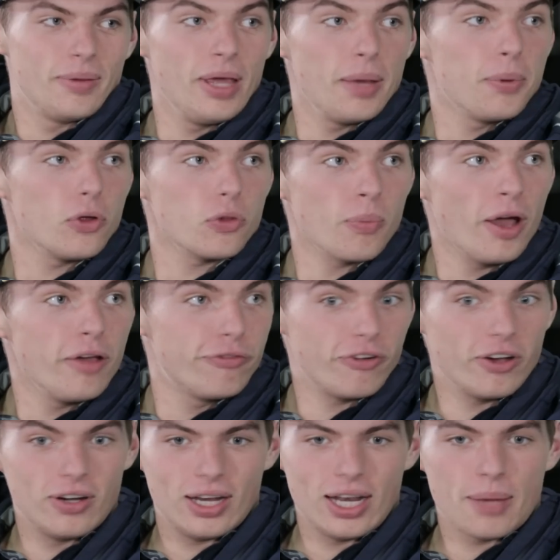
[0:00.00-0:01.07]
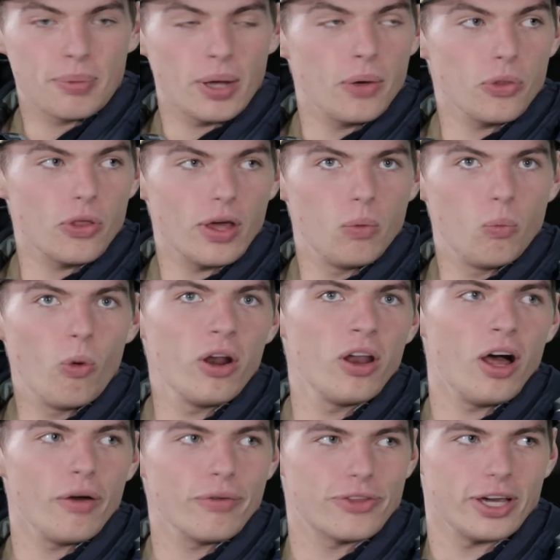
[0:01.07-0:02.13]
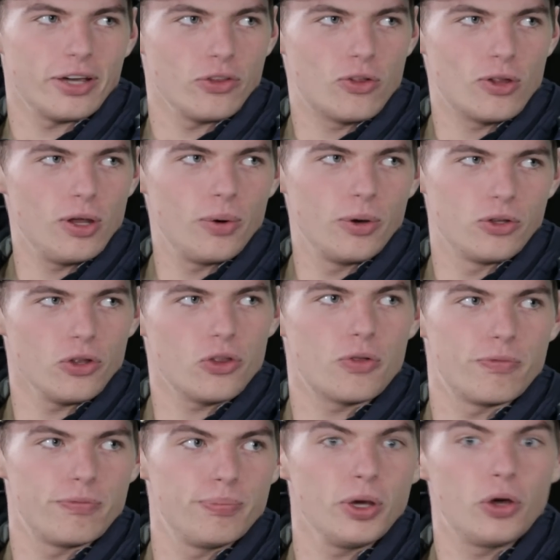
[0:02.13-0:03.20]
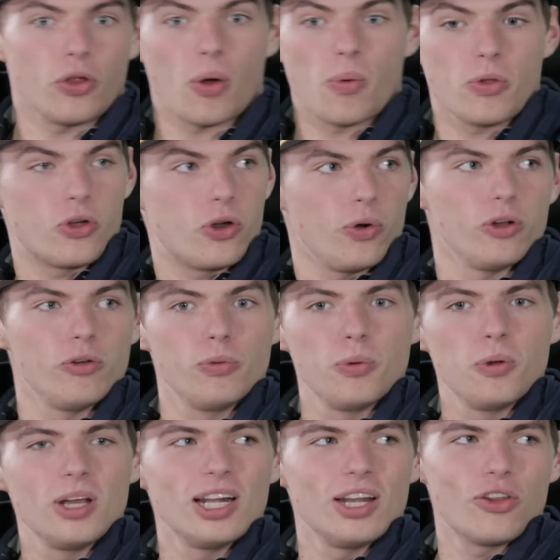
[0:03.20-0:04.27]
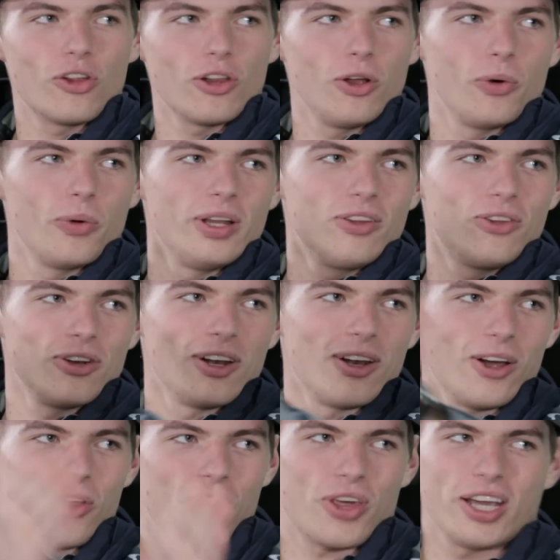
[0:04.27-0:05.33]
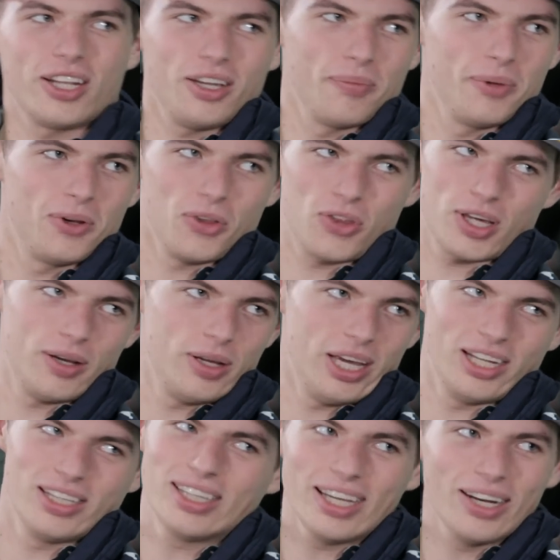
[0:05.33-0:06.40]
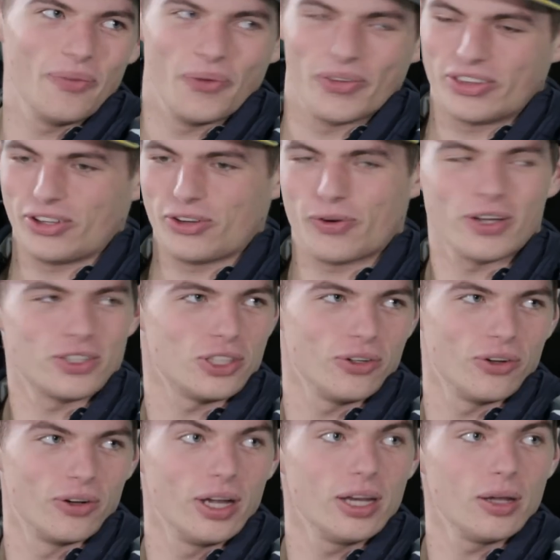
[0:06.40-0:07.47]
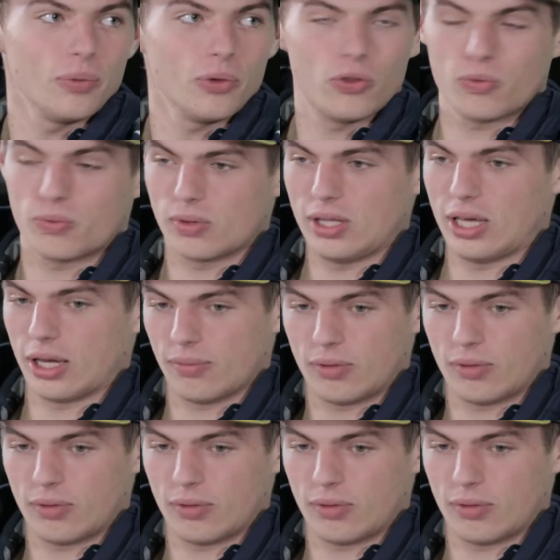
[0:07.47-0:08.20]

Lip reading: yeah, because my final lap, I was like 1.5 seconds slower just because I was going really slow into the last sector because I didn't want to crash at all. And it was, yeah,